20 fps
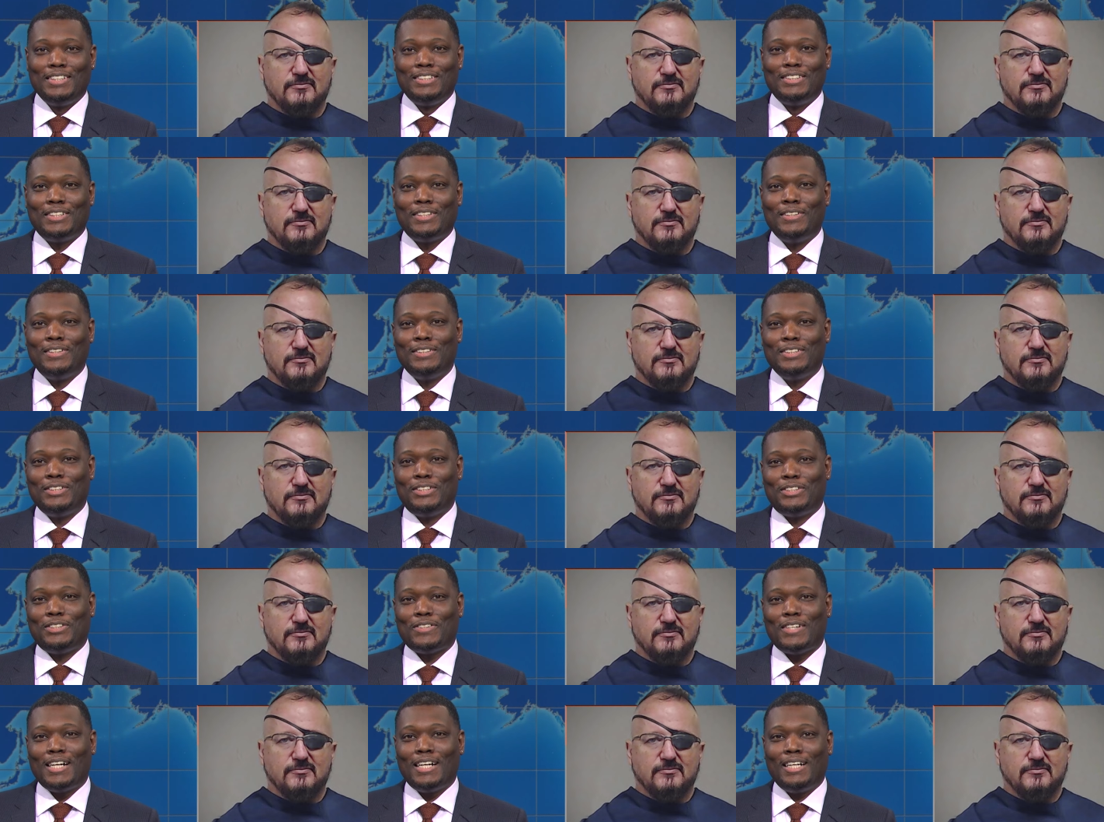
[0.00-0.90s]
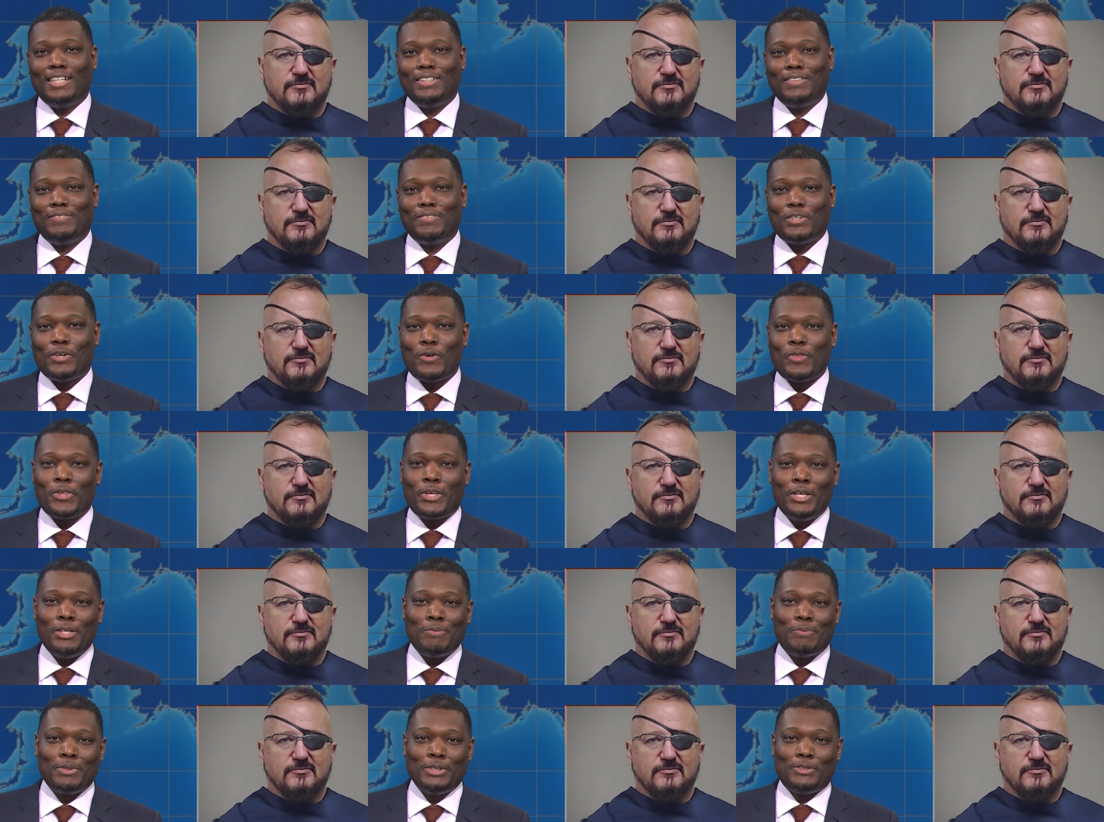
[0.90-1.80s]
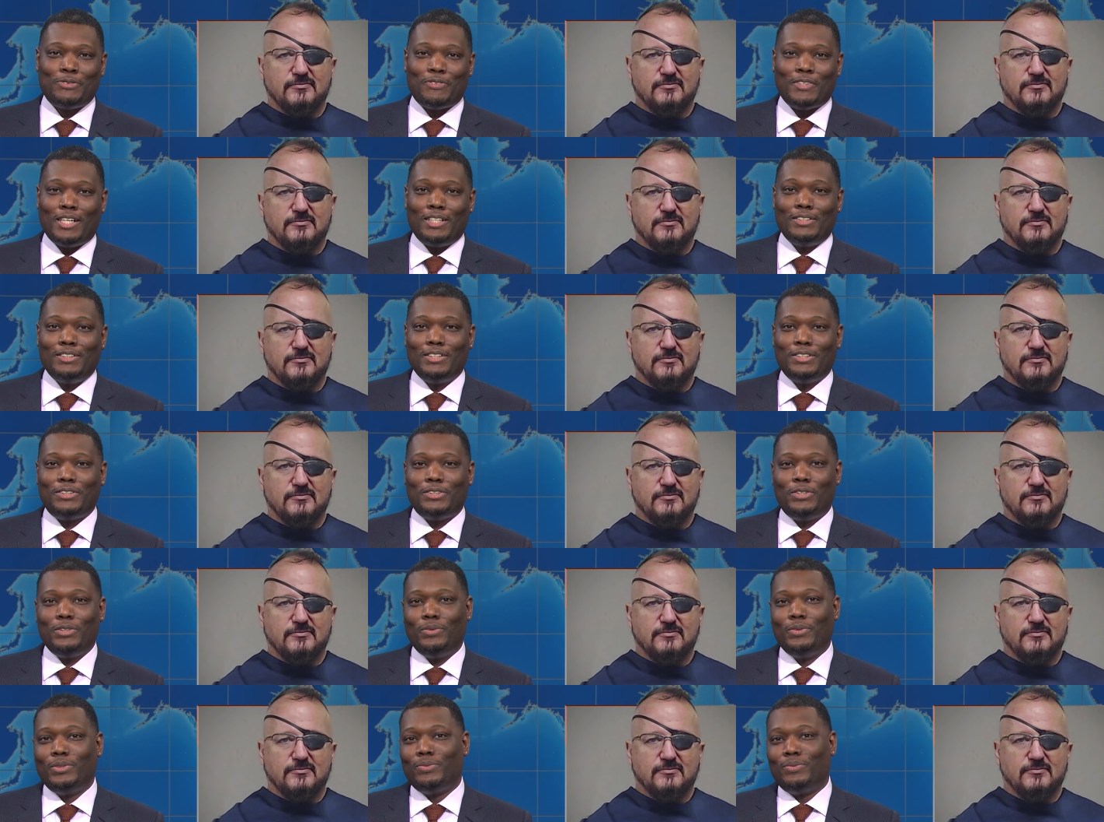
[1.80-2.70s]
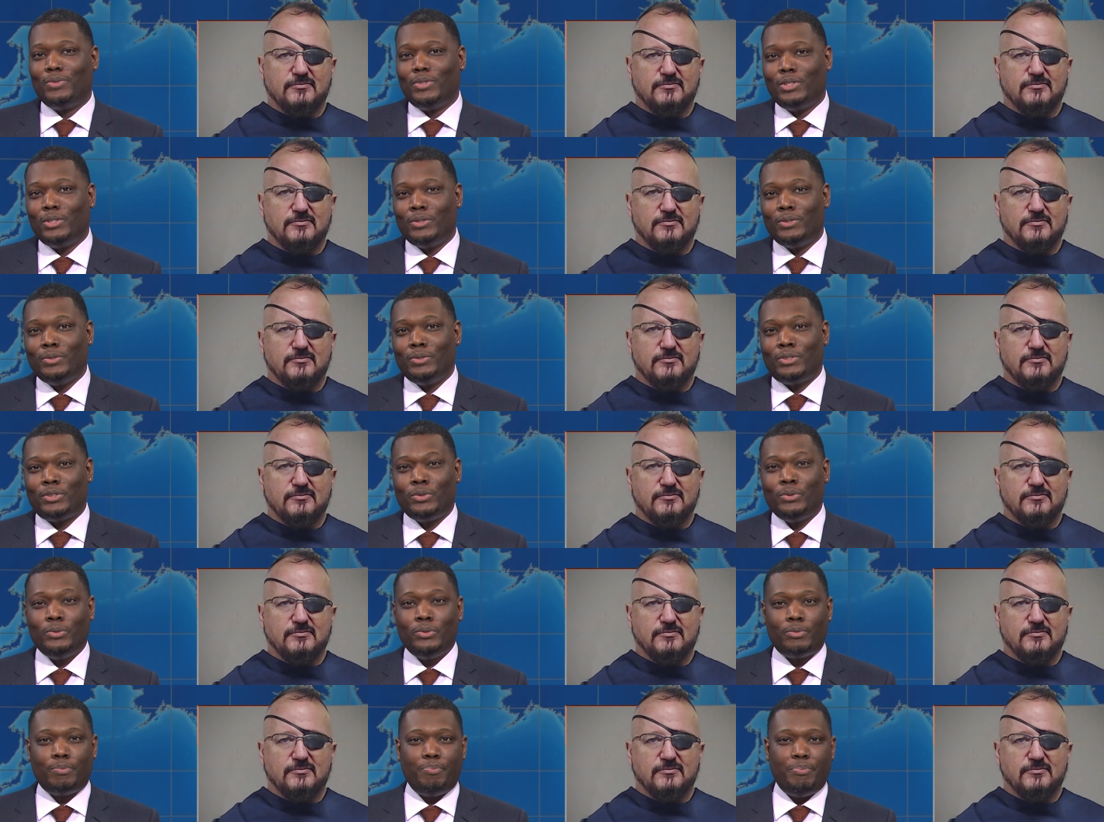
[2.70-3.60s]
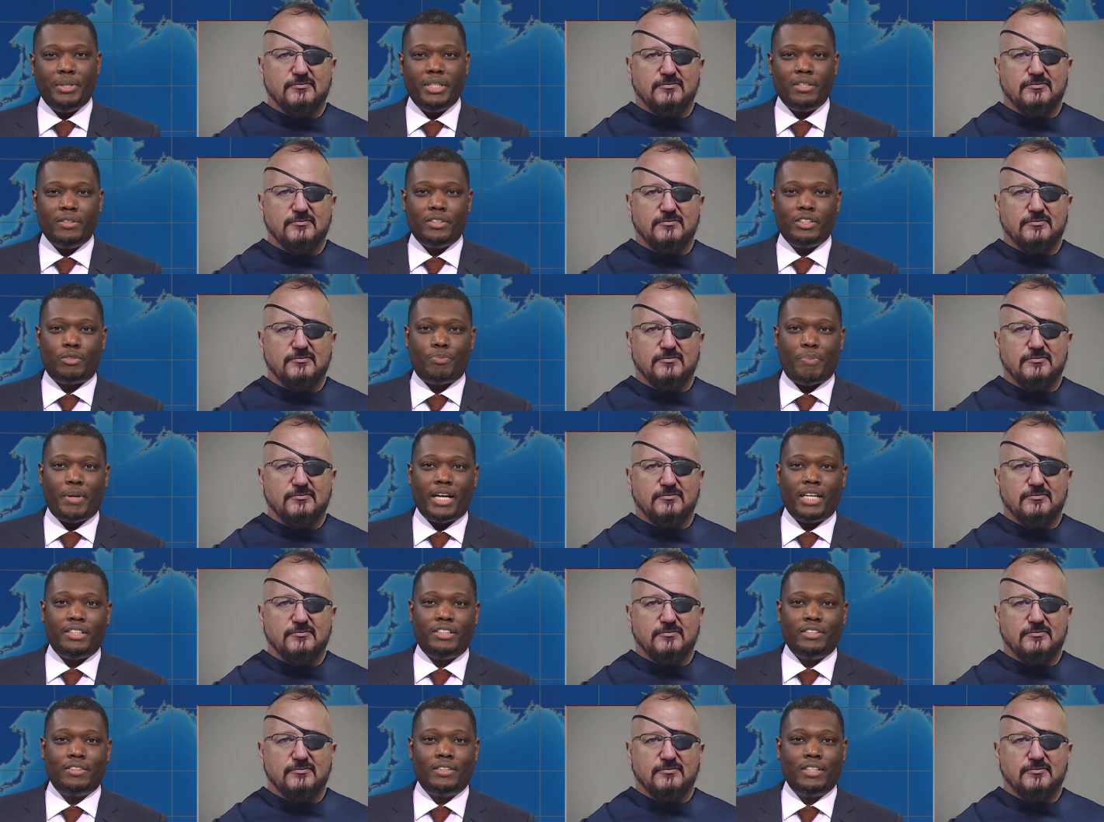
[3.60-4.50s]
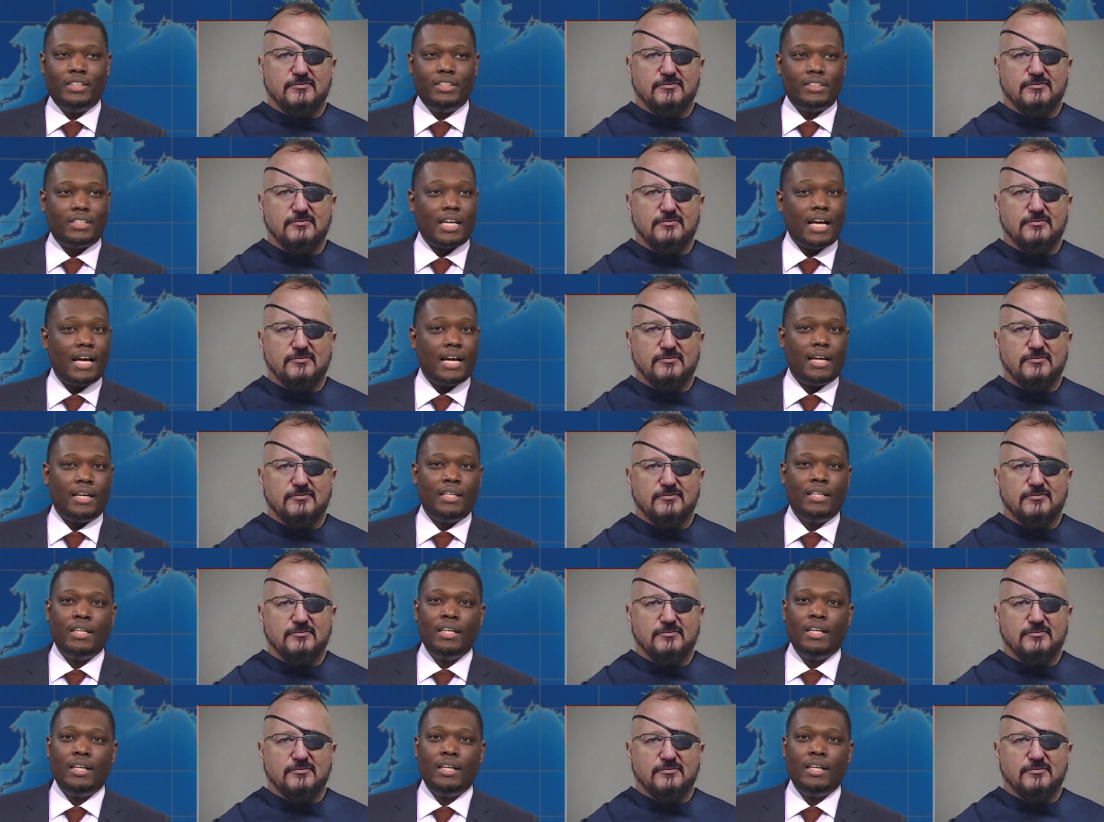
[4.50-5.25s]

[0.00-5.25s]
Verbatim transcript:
Speaker 1: During the trial of Oath Keepers founder Stewart Rhodes, whose beard is patchier than his eye,